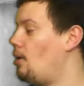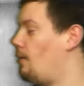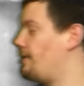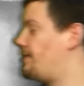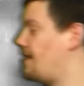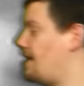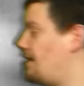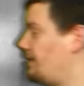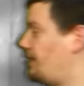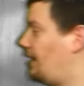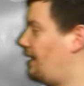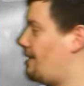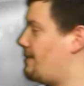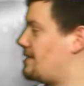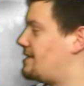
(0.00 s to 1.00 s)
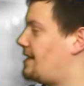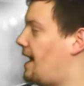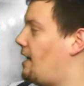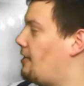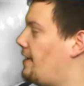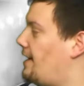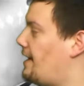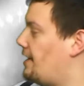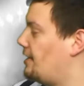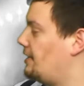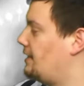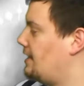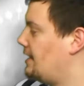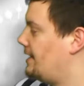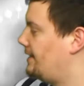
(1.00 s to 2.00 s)
Within on the lemon scale
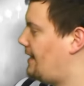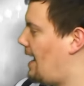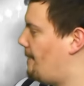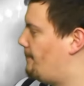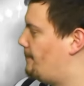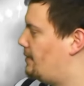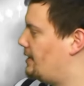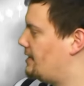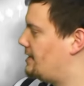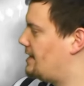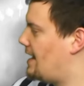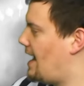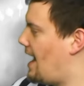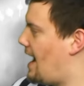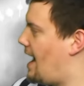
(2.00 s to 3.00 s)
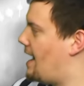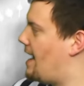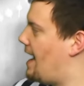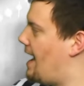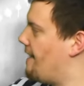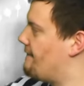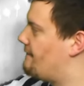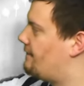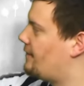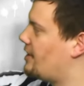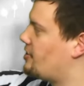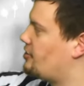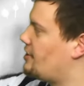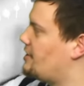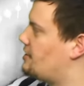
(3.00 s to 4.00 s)
here, that puts it at a
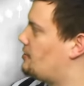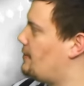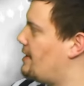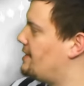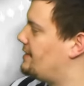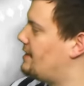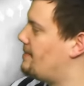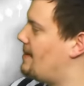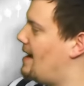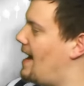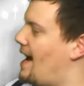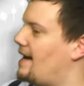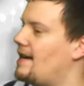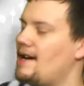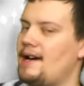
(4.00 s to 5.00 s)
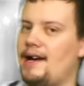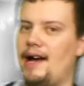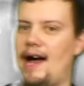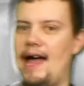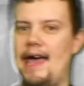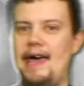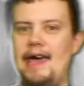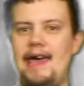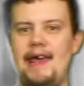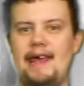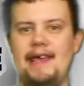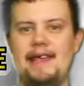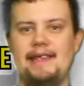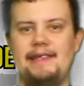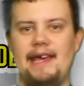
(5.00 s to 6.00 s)
freshly squeezed lemonade.
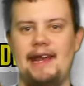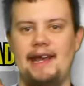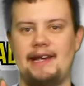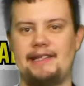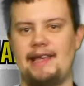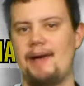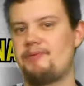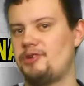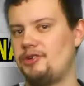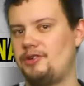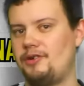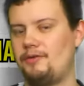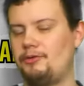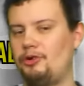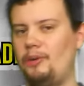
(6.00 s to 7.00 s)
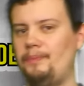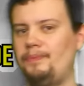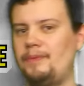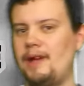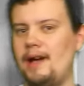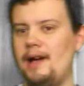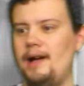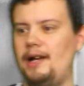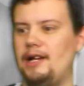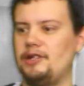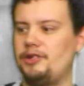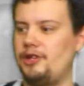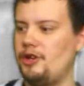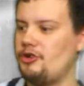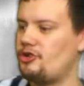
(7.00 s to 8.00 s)
It is an exception to the rule,
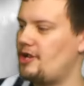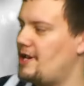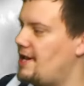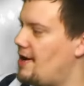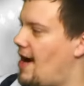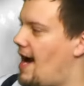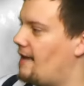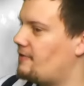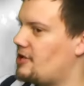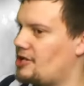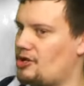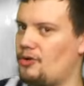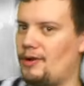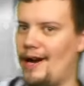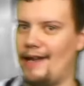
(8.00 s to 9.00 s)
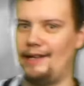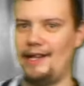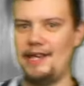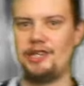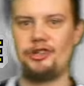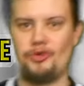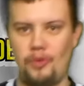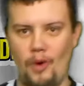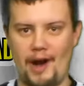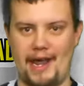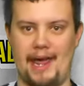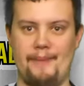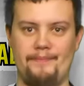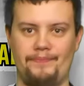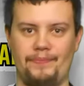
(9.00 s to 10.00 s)
because usually you have to score at least
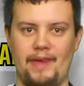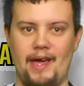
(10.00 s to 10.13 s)
20,